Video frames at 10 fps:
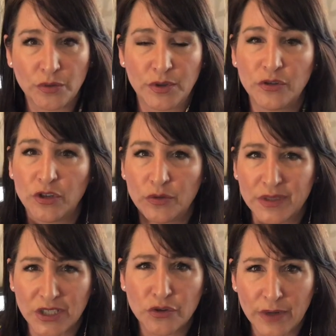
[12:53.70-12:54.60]

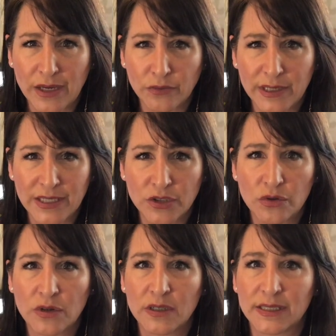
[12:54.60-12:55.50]
YouTube's a great
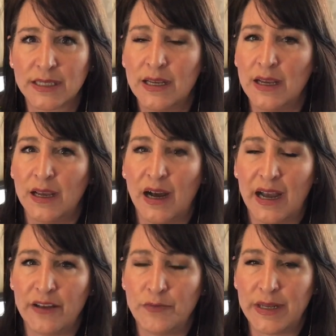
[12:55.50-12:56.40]
resource.
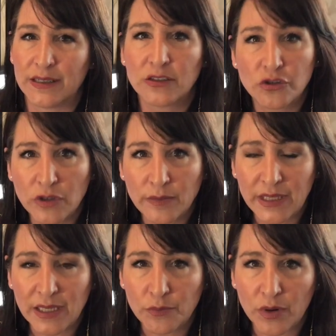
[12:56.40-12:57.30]
I've been
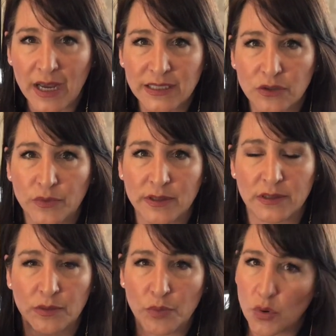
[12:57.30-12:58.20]
extremely impressed with the
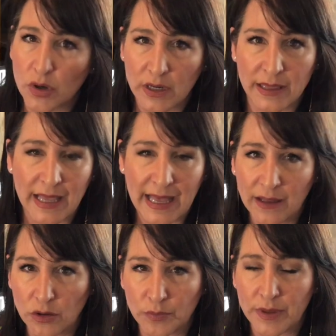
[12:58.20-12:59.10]
support and the
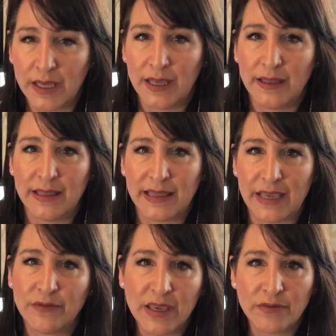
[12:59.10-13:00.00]
help that
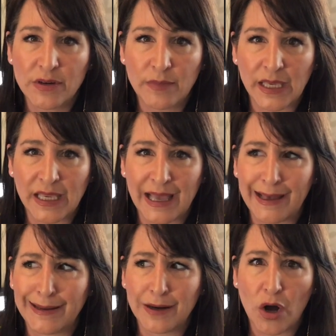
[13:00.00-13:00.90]
they've given me,
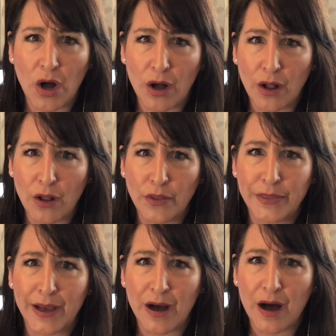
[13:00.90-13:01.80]
and all
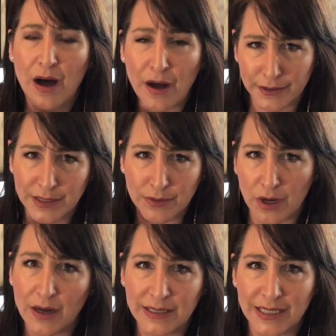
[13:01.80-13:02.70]
the awesome
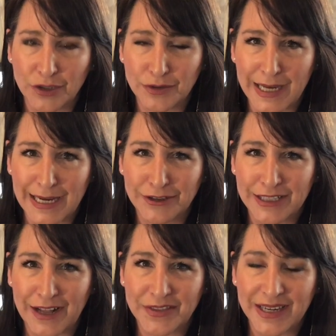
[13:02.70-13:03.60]
content
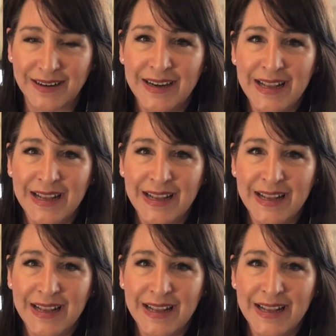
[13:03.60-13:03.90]
creators out there